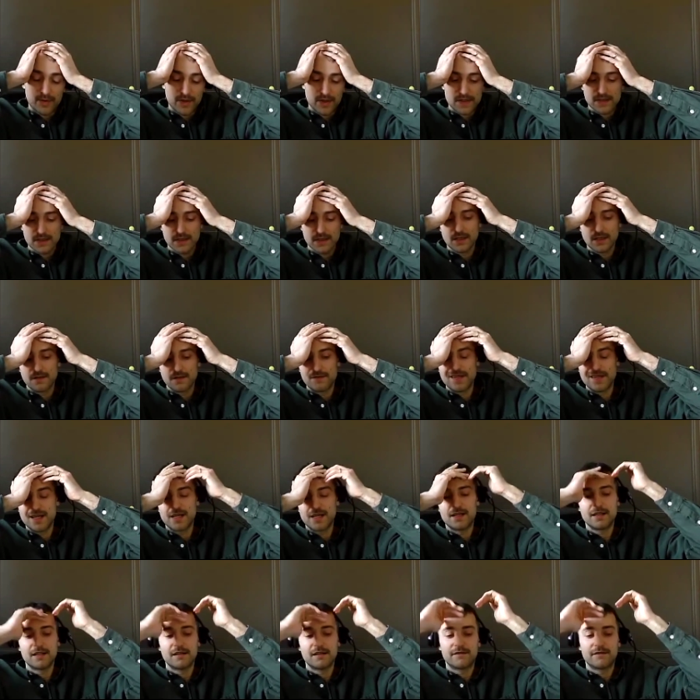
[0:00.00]
personally love the
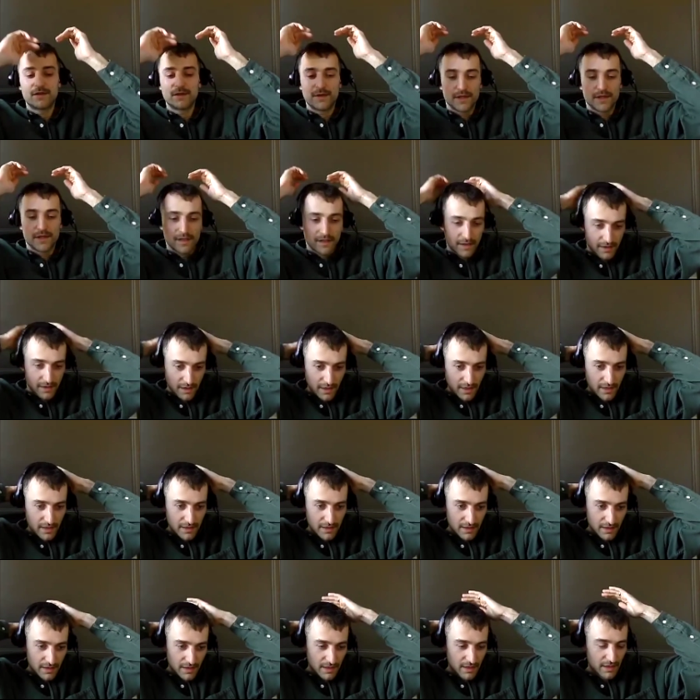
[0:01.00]
idea of doing
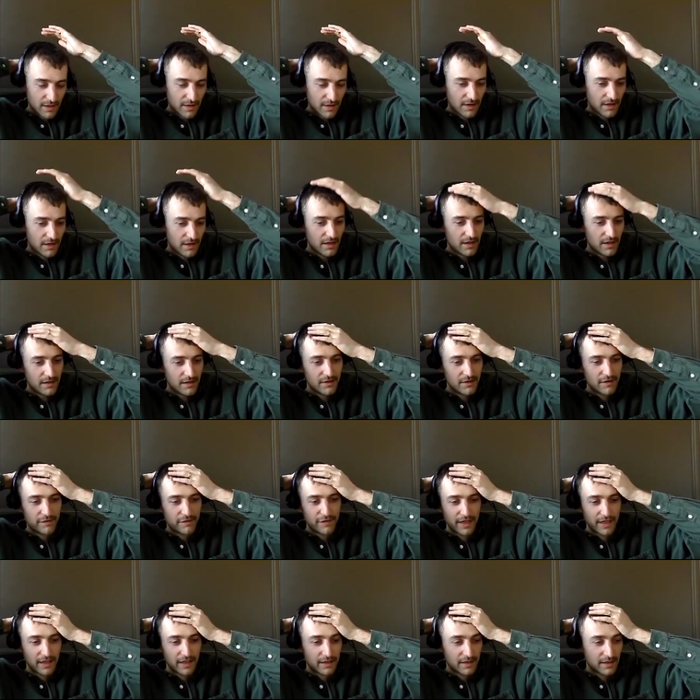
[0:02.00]
the
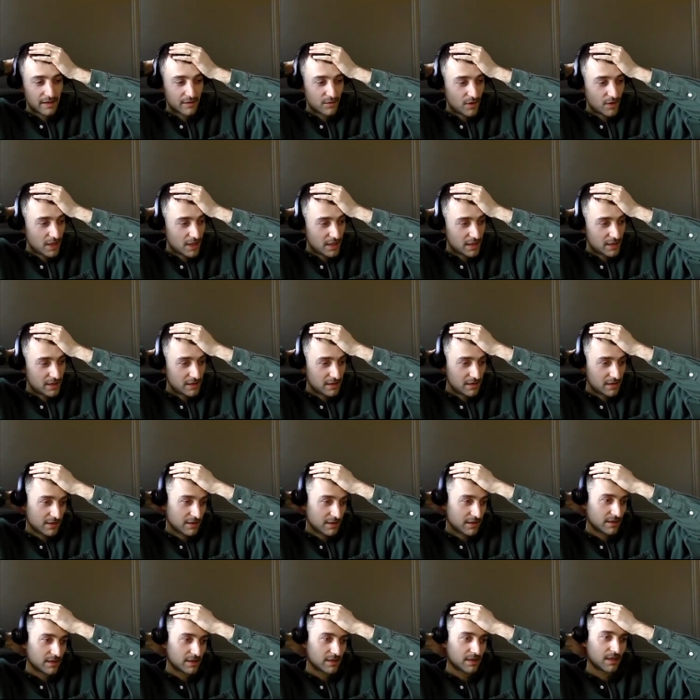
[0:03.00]
Franklin one,
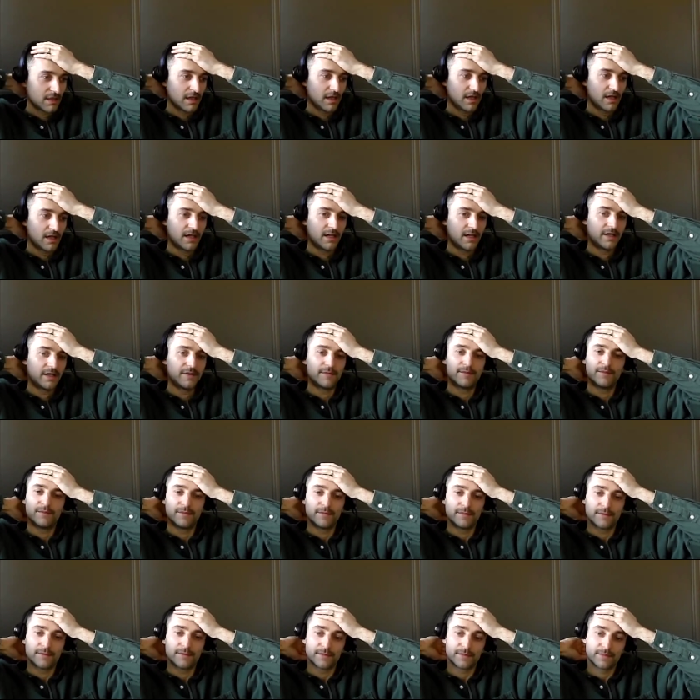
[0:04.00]

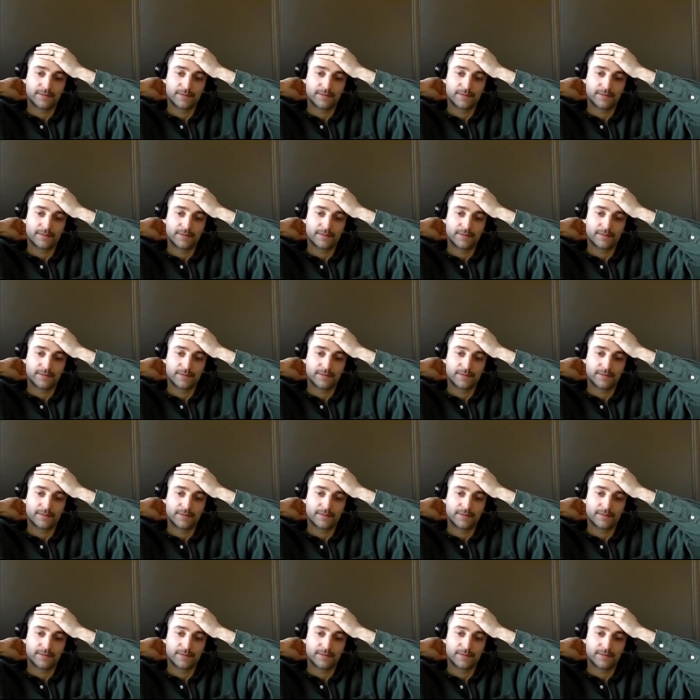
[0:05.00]
and